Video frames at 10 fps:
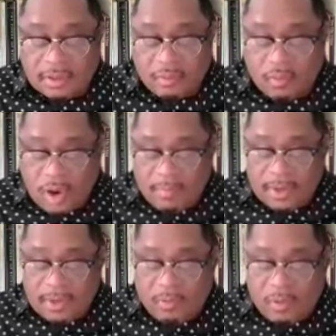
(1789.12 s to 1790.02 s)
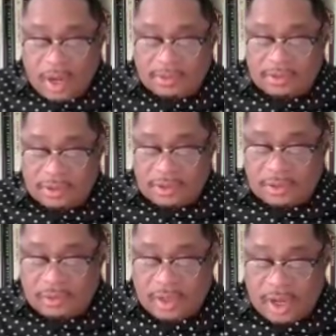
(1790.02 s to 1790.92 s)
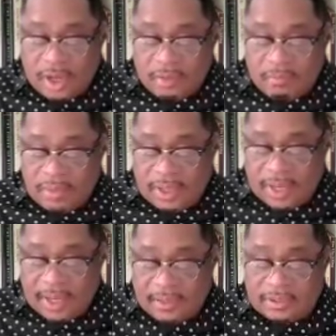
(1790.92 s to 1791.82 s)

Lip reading: The woman was to be